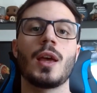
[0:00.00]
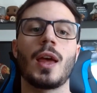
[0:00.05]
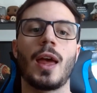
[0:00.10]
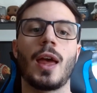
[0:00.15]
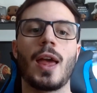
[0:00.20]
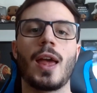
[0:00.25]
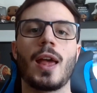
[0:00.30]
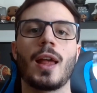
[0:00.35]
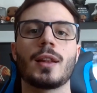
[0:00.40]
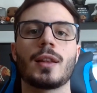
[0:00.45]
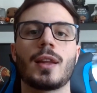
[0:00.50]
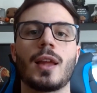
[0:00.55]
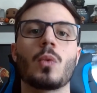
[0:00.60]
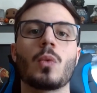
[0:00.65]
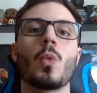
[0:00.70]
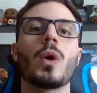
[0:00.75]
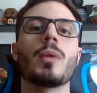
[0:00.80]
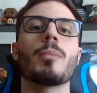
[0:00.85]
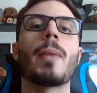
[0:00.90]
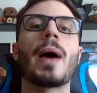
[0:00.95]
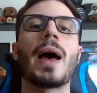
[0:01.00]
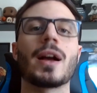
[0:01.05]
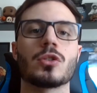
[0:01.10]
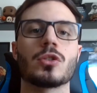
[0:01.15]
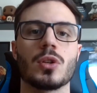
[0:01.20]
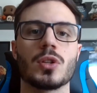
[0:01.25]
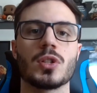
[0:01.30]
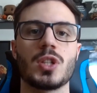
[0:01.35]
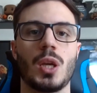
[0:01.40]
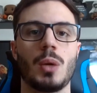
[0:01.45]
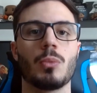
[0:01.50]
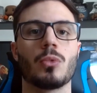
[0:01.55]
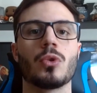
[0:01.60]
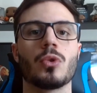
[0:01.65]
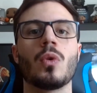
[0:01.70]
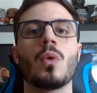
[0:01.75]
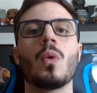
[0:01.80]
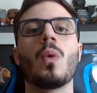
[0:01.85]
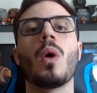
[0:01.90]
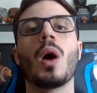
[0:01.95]
and then went back to the same
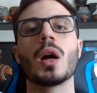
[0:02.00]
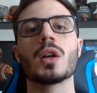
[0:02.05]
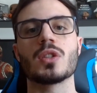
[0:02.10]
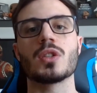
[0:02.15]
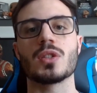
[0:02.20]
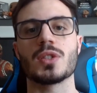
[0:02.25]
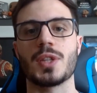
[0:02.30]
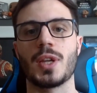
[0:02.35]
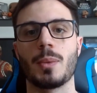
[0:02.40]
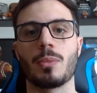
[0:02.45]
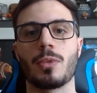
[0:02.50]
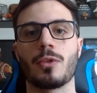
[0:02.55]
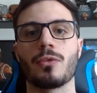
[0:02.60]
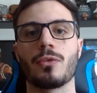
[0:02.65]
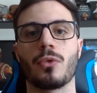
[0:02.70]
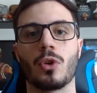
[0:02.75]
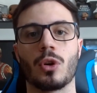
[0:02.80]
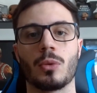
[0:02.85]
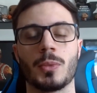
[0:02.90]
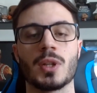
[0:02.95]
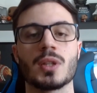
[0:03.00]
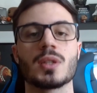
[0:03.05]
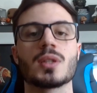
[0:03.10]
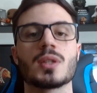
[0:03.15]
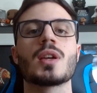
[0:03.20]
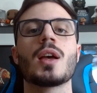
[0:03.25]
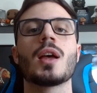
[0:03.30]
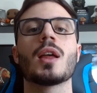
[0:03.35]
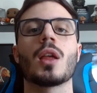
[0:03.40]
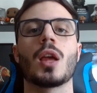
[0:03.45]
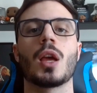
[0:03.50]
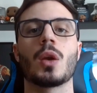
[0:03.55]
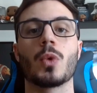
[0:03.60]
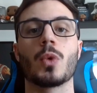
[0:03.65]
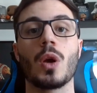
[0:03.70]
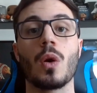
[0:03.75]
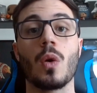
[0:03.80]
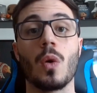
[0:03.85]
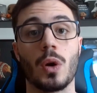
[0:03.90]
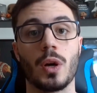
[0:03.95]
room, watched the same performance, and
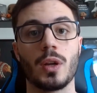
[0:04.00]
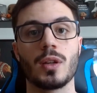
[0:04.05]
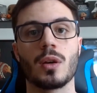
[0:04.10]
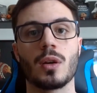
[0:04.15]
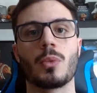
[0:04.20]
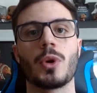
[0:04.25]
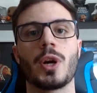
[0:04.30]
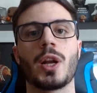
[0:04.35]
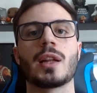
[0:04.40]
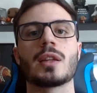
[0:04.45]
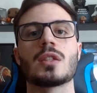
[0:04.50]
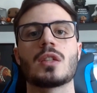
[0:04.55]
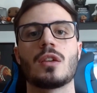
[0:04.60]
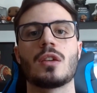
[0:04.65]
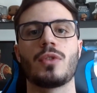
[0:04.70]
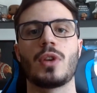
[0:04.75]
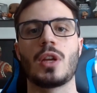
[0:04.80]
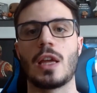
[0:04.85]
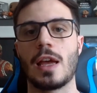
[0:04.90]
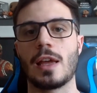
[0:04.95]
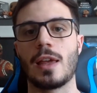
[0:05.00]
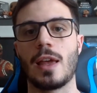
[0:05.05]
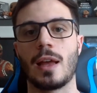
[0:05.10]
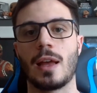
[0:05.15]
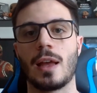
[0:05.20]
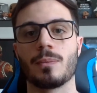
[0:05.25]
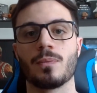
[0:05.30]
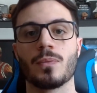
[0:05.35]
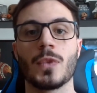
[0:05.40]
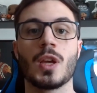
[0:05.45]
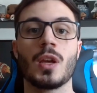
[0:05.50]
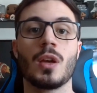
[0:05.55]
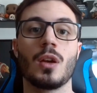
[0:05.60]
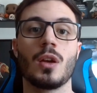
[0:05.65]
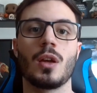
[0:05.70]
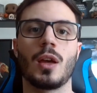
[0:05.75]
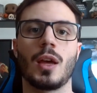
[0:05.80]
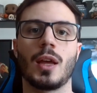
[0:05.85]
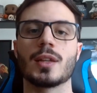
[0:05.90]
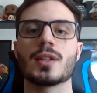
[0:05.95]
recording their brain activity again.
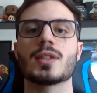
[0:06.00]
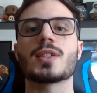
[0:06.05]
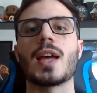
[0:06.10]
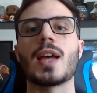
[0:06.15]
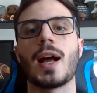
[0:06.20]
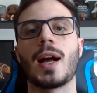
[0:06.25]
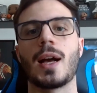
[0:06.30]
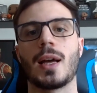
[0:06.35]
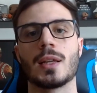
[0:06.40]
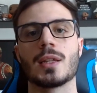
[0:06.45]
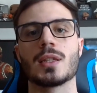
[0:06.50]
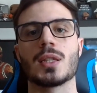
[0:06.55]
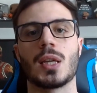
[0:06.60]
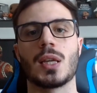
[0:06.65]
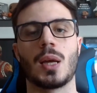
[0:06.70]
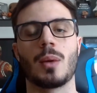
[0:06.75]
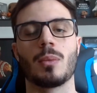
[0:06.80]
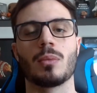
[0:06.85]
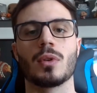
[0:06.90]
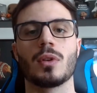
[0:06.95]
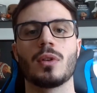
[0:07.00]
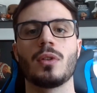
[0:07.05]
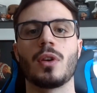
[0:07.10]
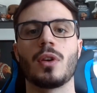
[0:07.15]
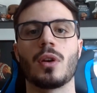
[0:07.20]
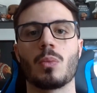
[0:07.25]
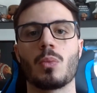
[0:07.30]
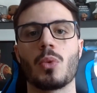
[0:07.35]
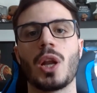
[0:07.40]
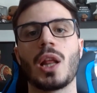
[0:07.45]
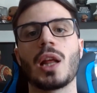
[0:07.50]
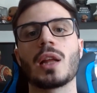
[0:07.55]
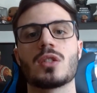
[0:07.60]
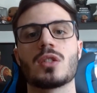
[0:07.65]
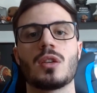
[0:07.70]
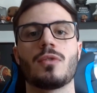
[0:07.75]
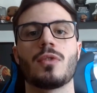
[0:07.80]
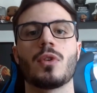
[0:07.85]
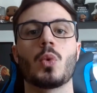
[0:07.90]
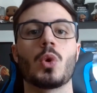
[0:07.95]
In the second attempt, their brain
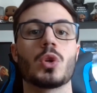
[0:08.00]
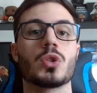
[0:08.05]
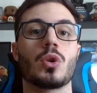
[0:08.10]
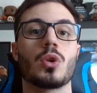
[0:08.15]
activity was